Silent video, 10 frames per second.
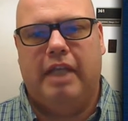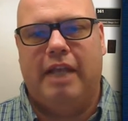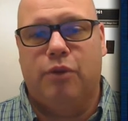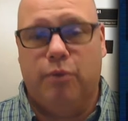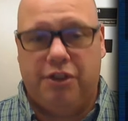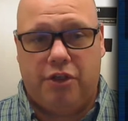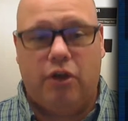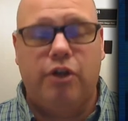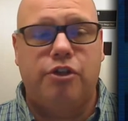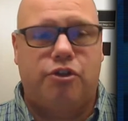And the
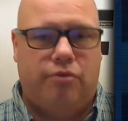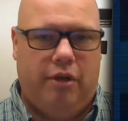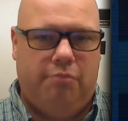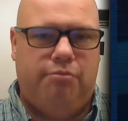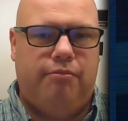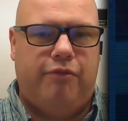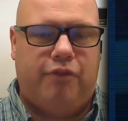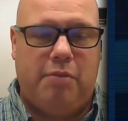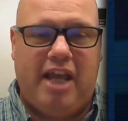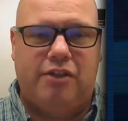return trip
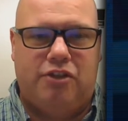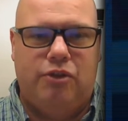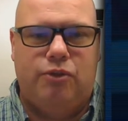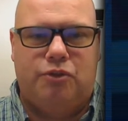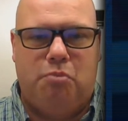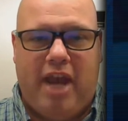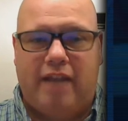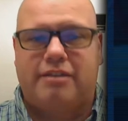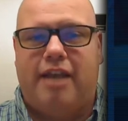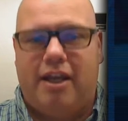from as used
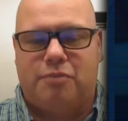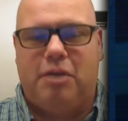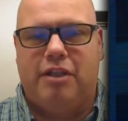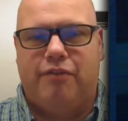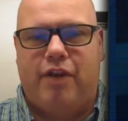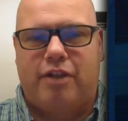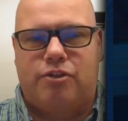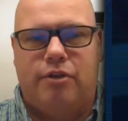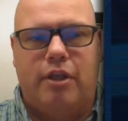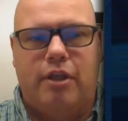back to as
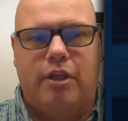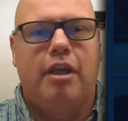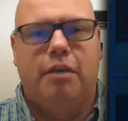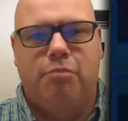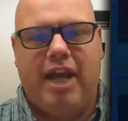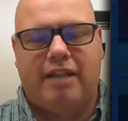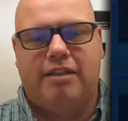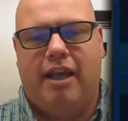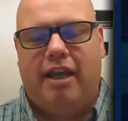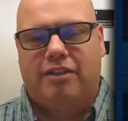manufactured and back
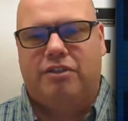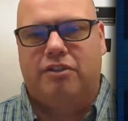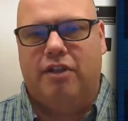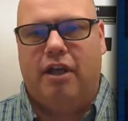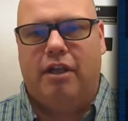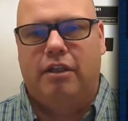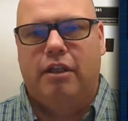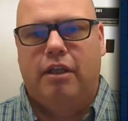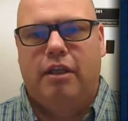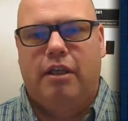to as designed
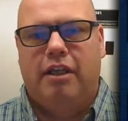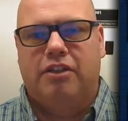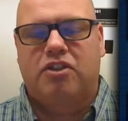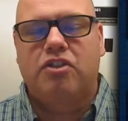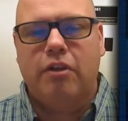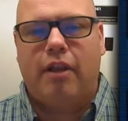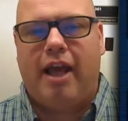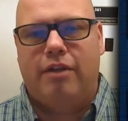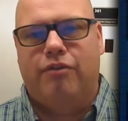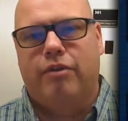is still
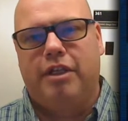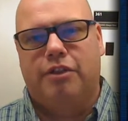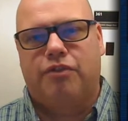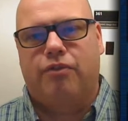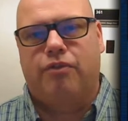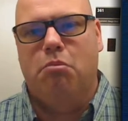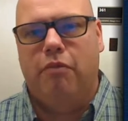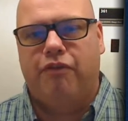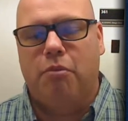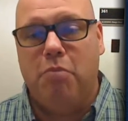out of reach
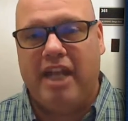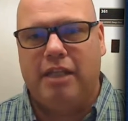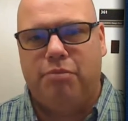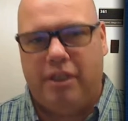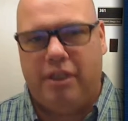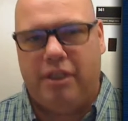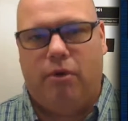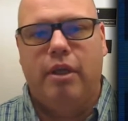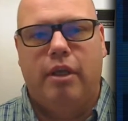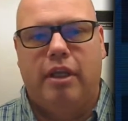for many
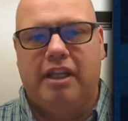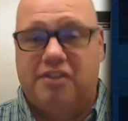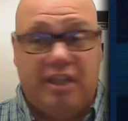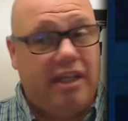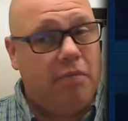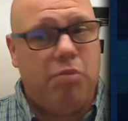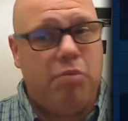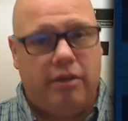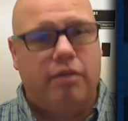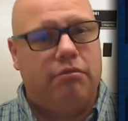people. It's getting
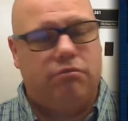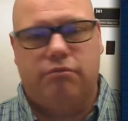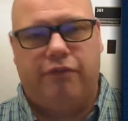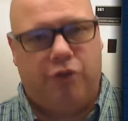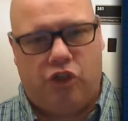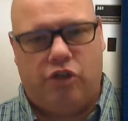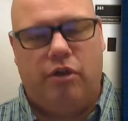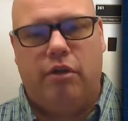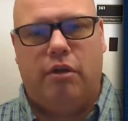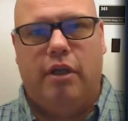better for
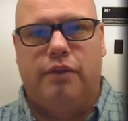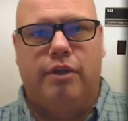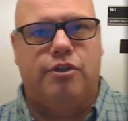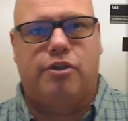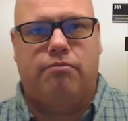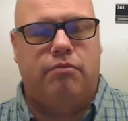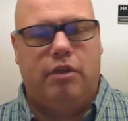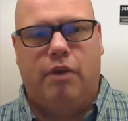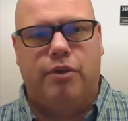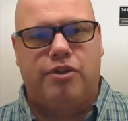sure, and there's
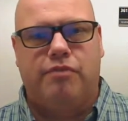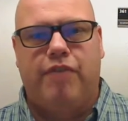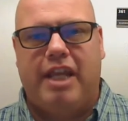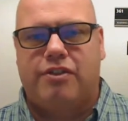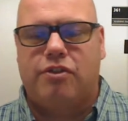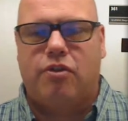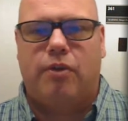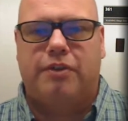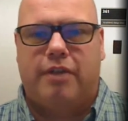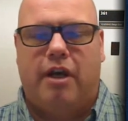advances
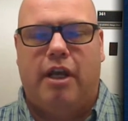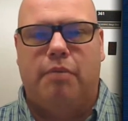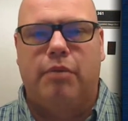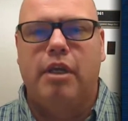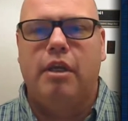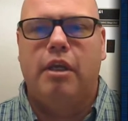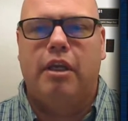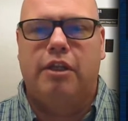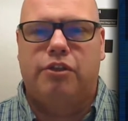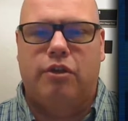all the time
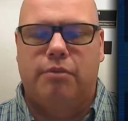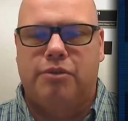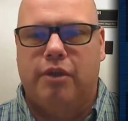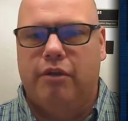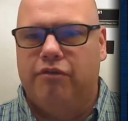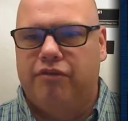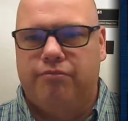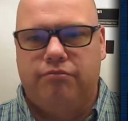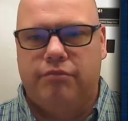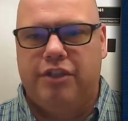in terms
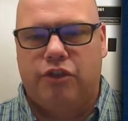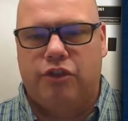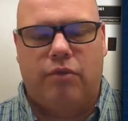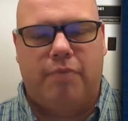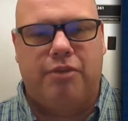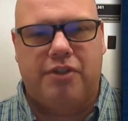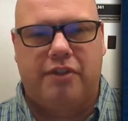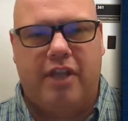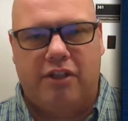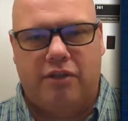of digital
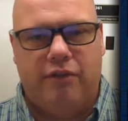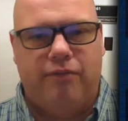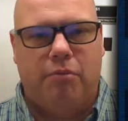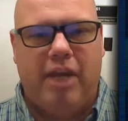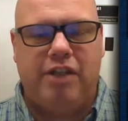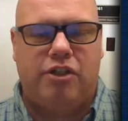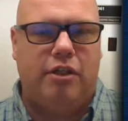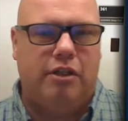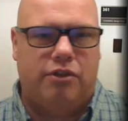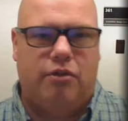representation of
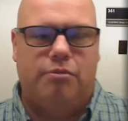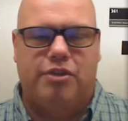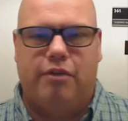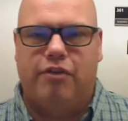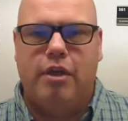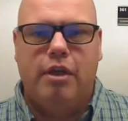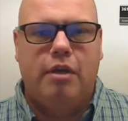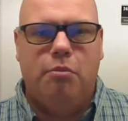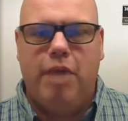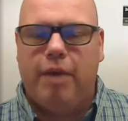information, in terms of
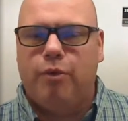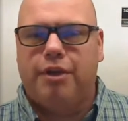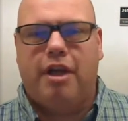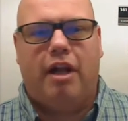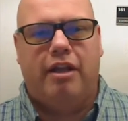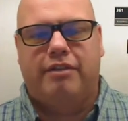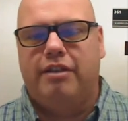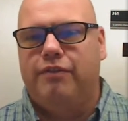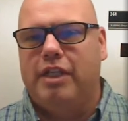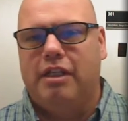network
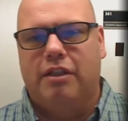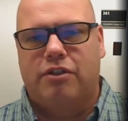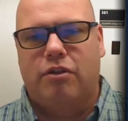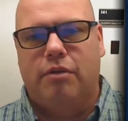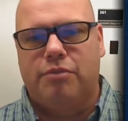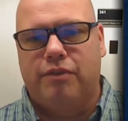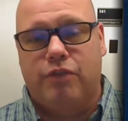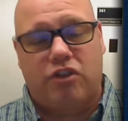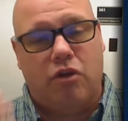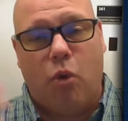connectivity, in terms of
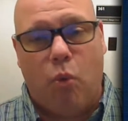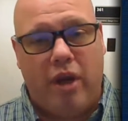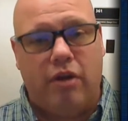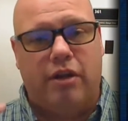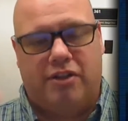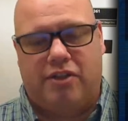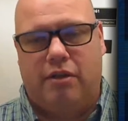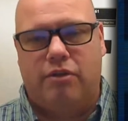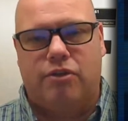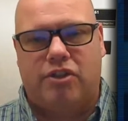just awareness
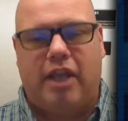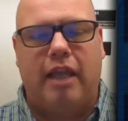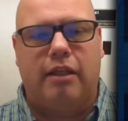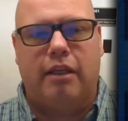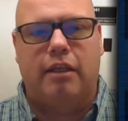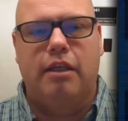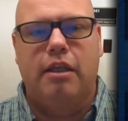and understanding.